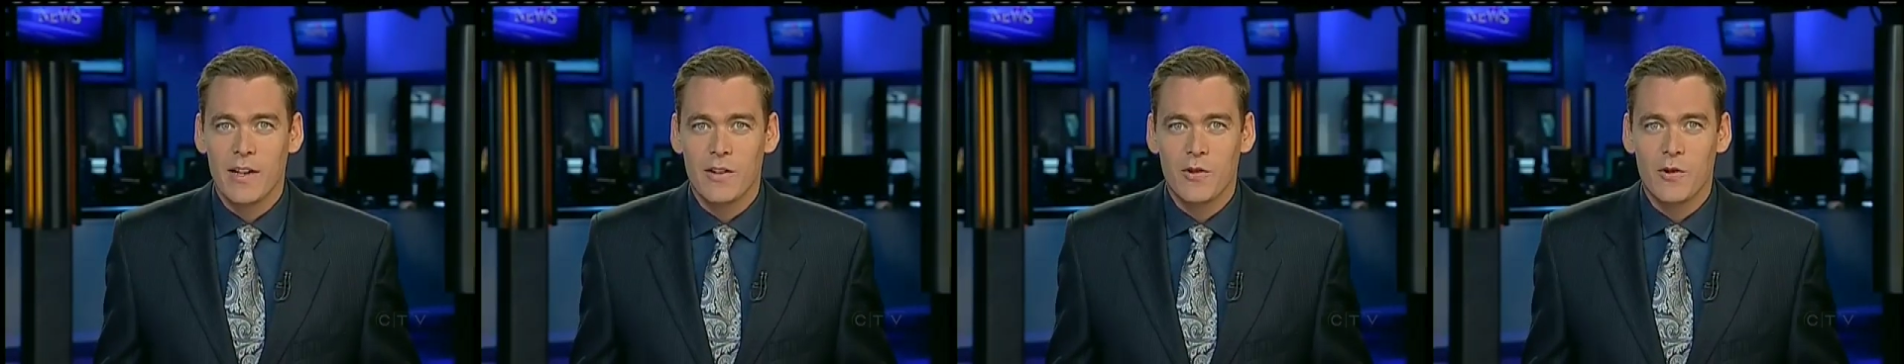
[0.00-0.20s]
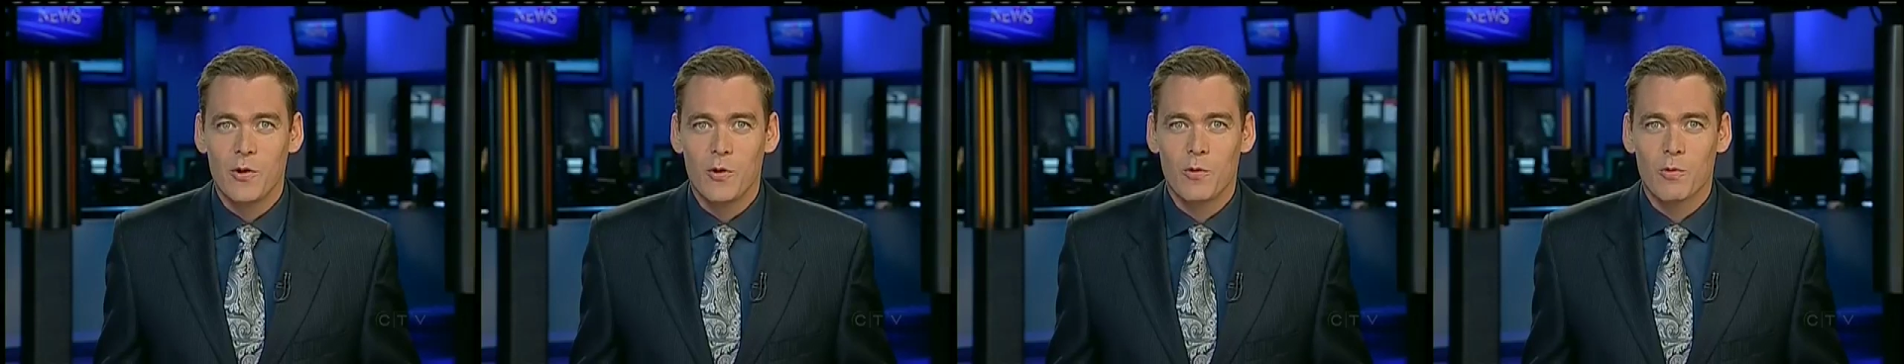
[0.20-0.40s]

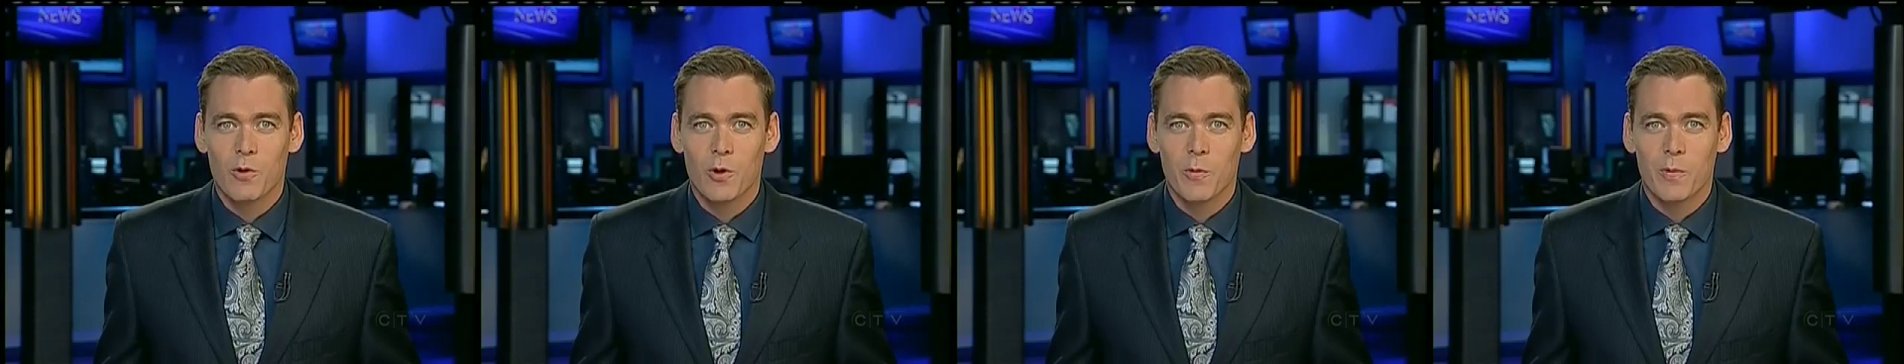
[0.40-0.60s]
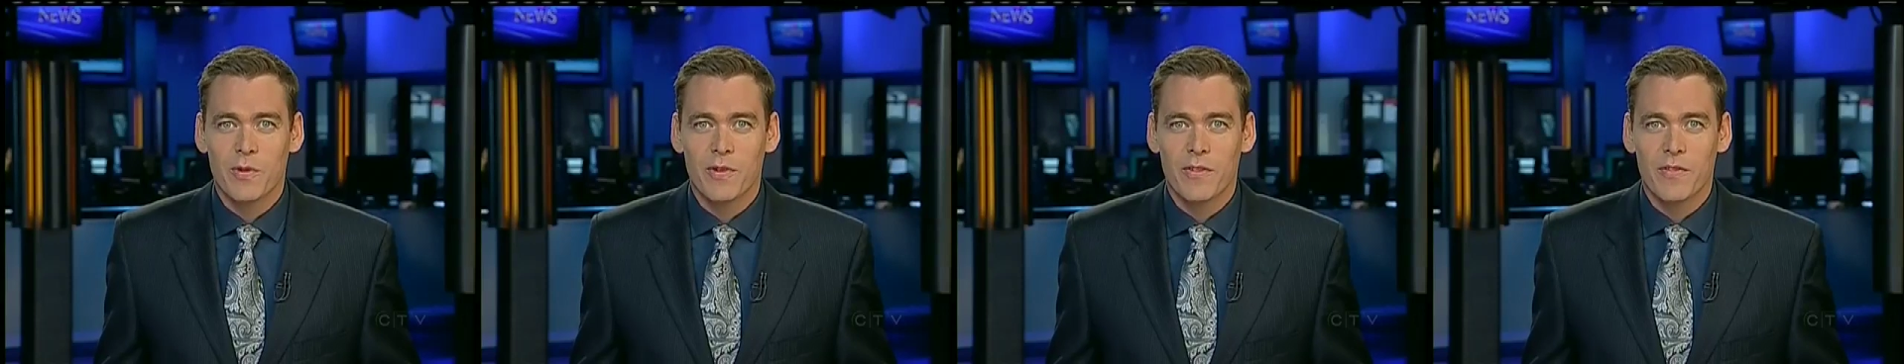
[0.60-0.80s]
Two
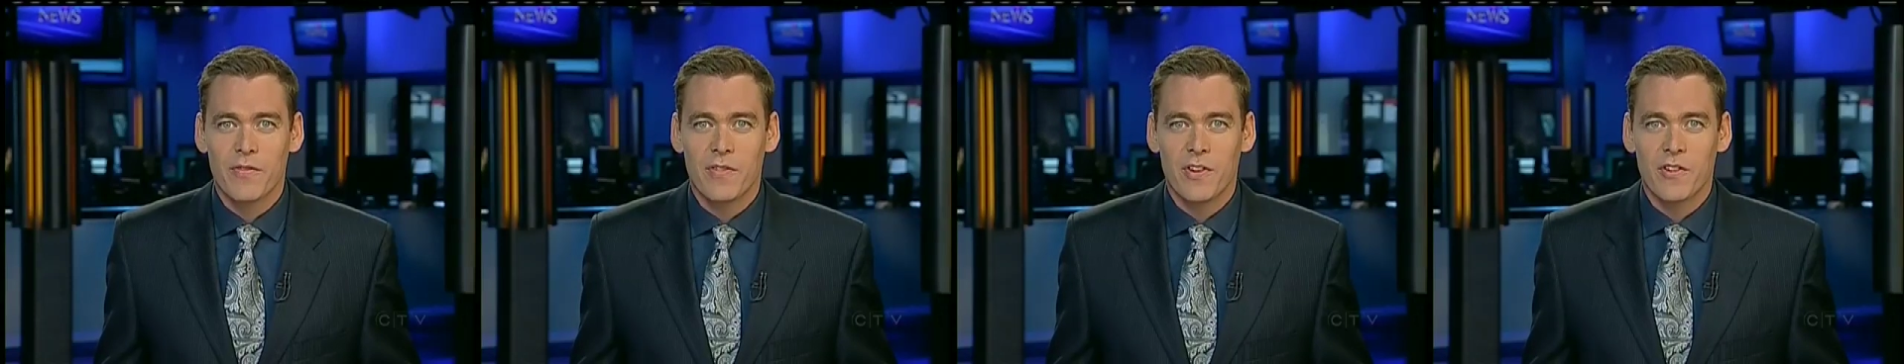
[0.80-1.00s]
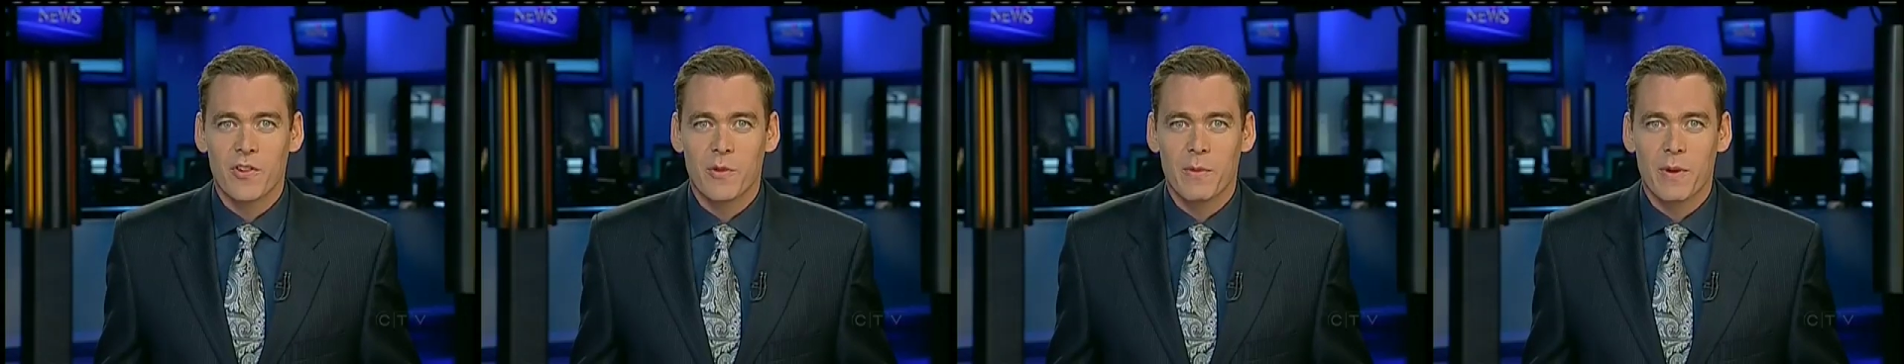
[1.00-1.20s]
groups of
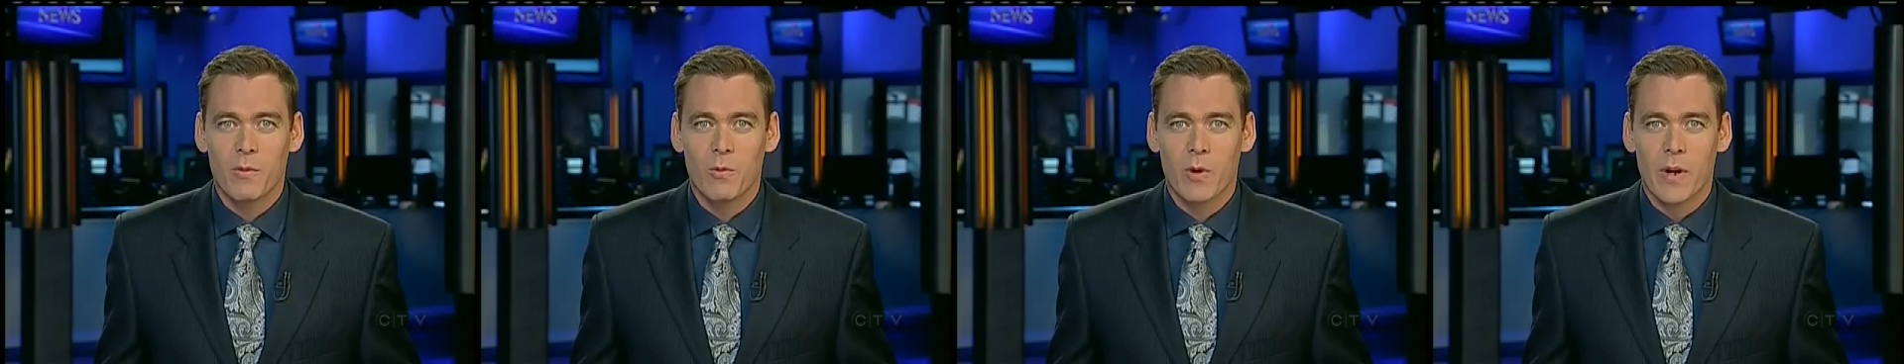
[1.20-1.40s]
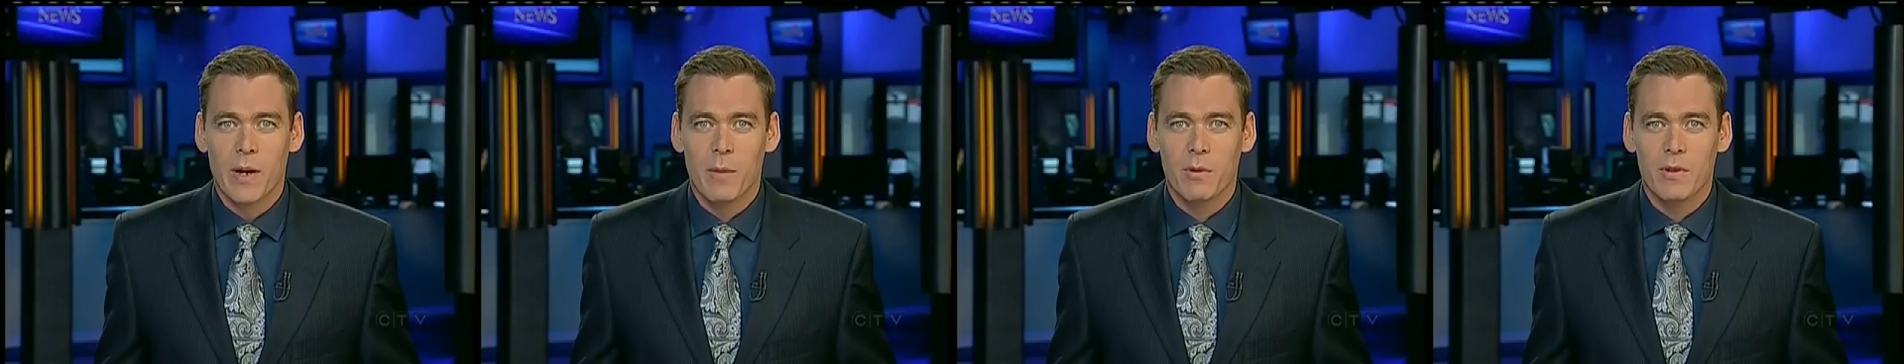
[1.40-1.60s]
fishermen
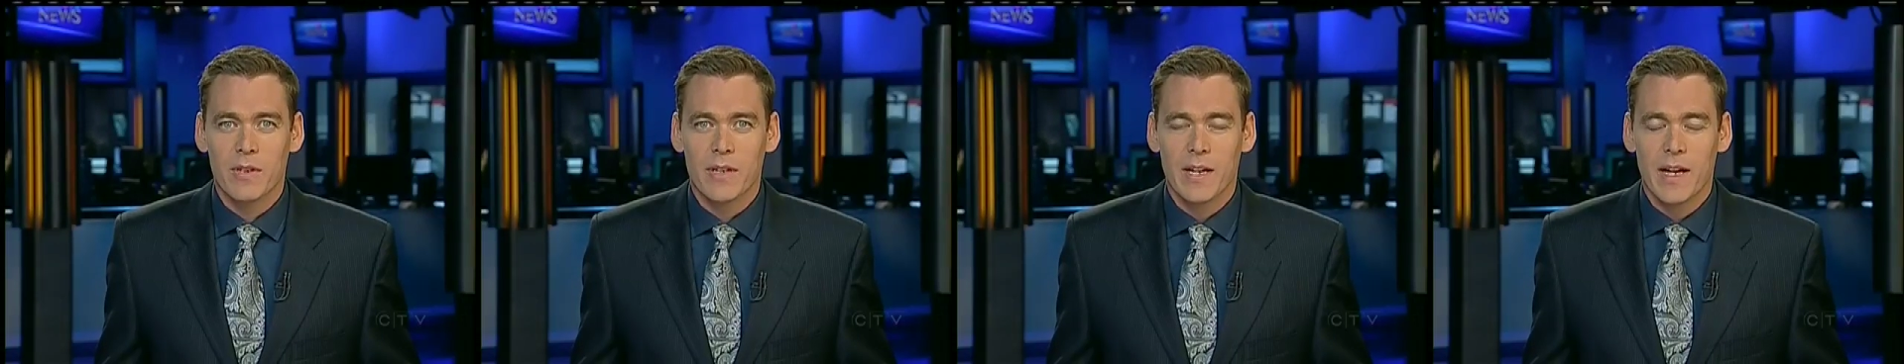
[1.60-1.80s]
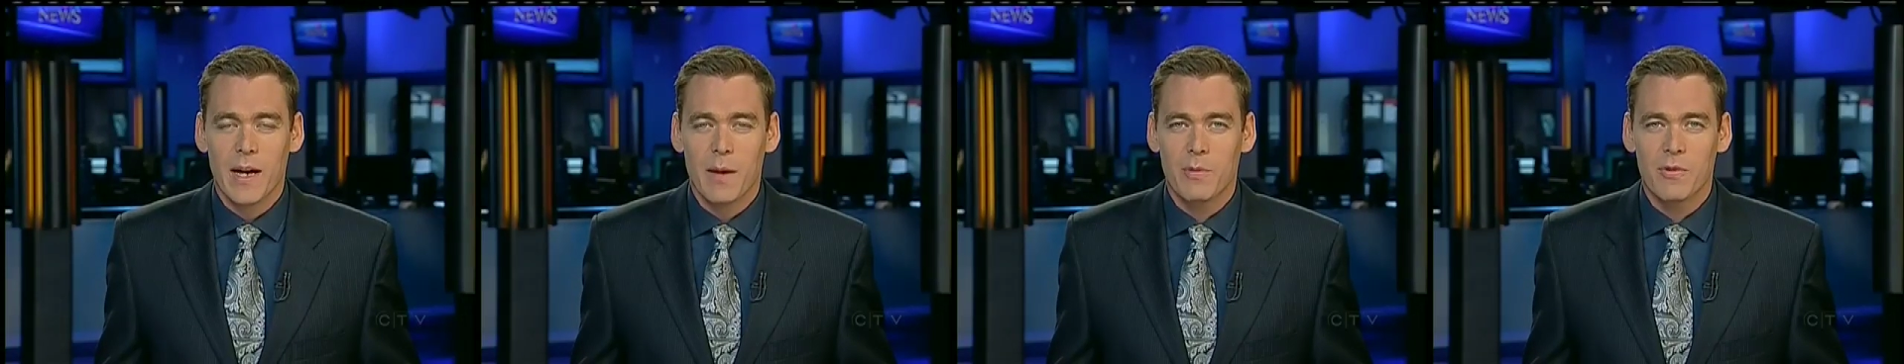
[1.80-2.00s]
were able to
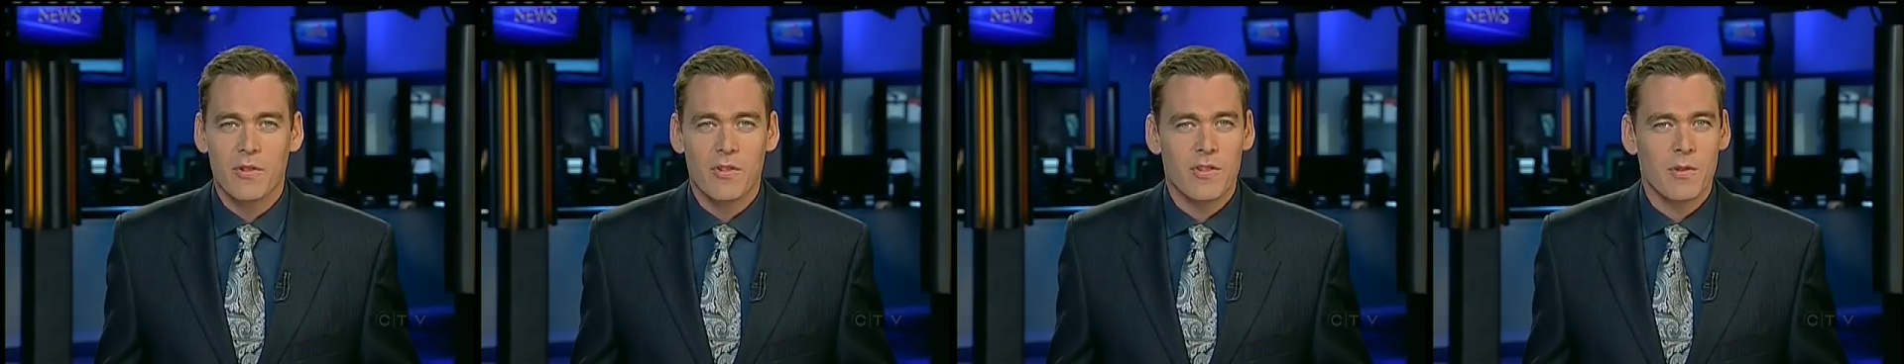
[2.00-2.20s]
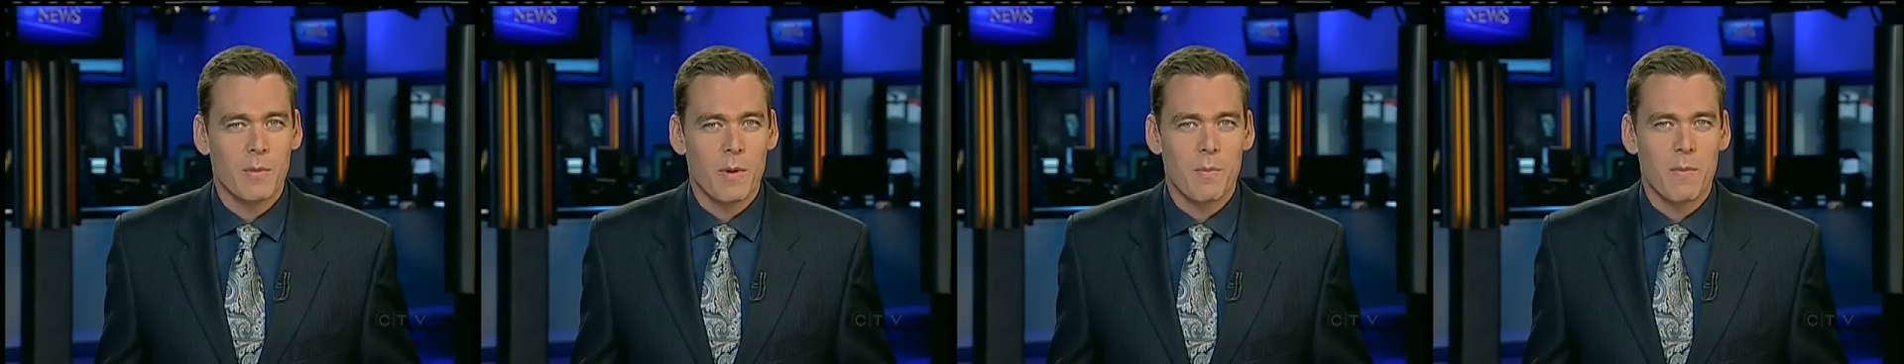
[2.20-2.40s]
capture some